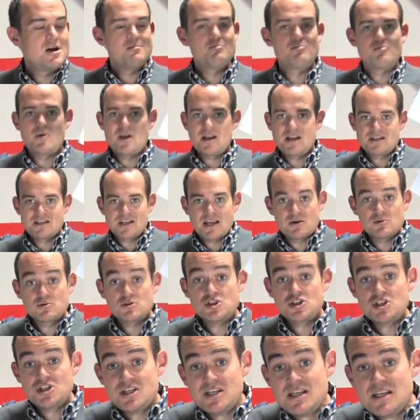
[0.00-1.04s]
breakdown
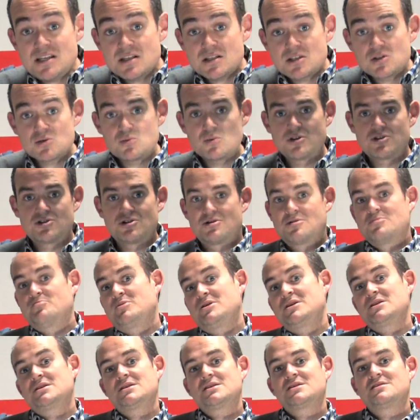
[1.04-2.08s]
sheets, which are
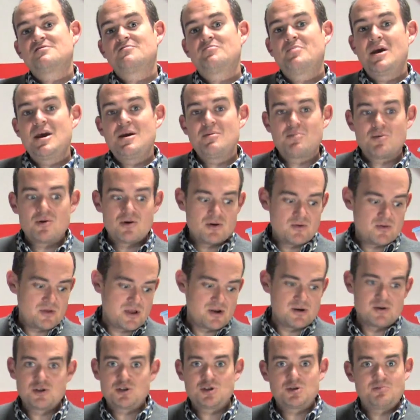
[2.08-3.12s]
pieces of paper that
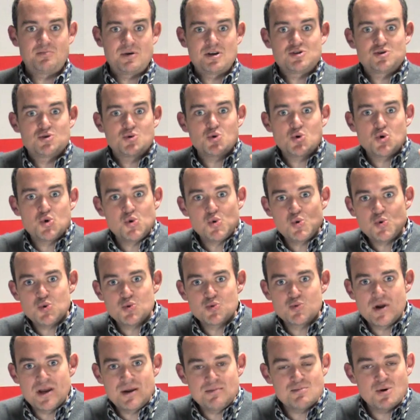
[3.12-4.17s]
are special cool
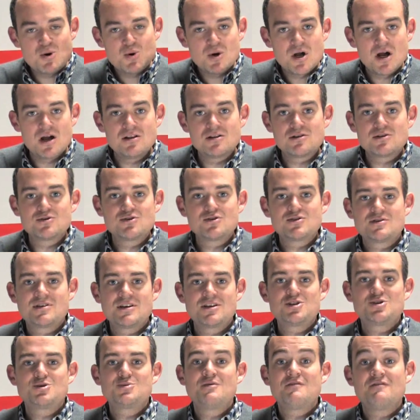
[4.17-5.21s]
rainbow colors
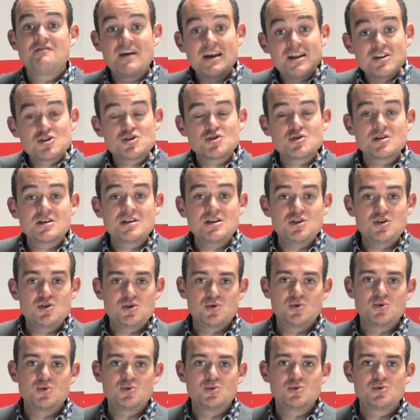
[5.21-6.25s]
that you eventually
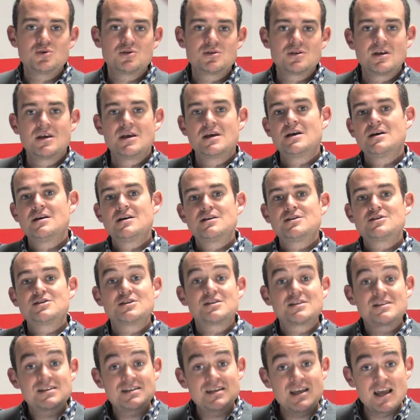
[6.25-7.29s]
use to
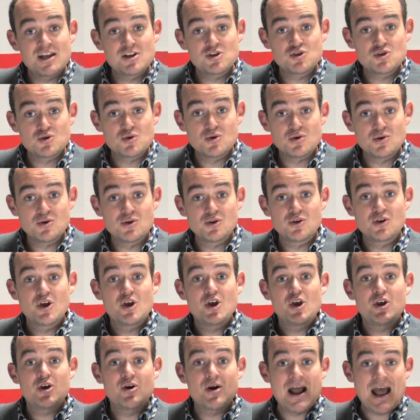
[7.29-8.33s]
schedule
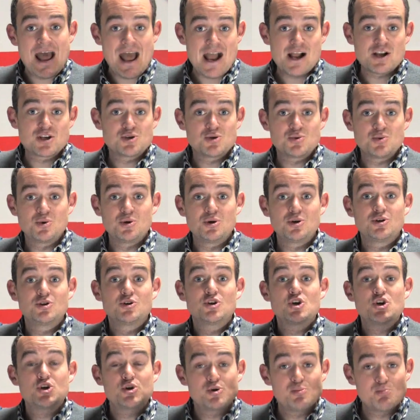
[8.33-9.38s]
your actual
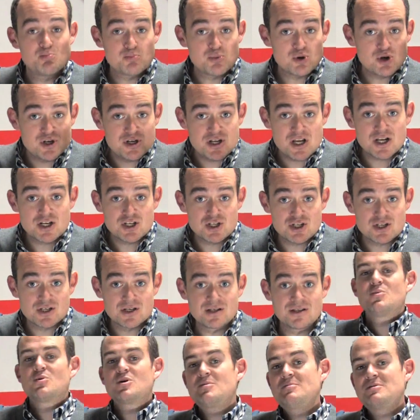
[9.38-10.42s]
production.
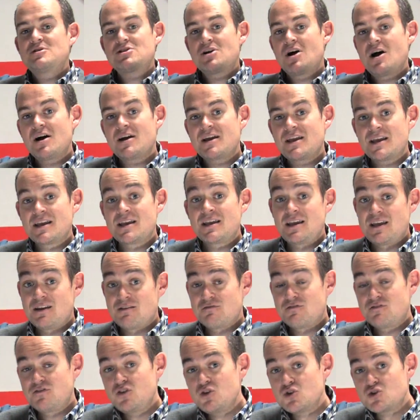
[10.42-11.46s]
We're going to be talking in
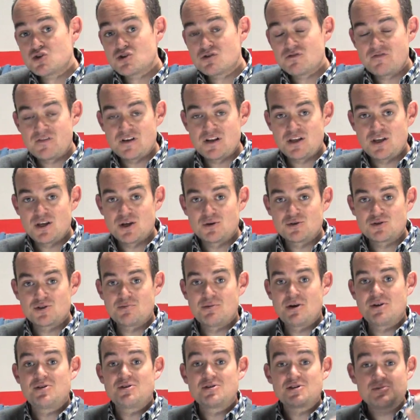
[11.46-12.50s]
future videos
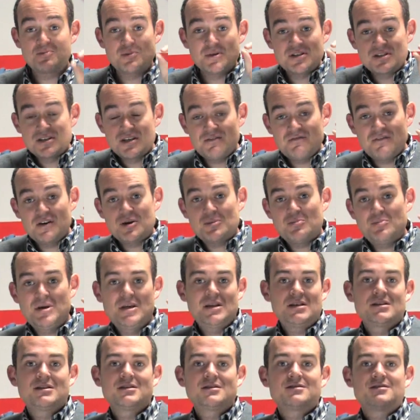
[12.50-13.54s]
about the specific
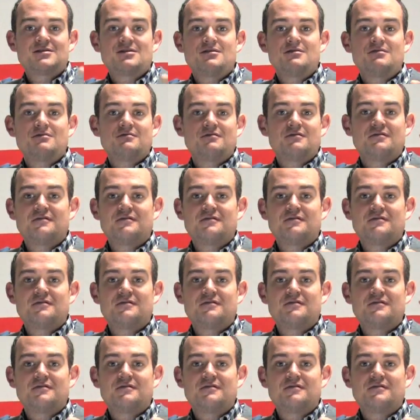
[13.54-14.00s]
pieces of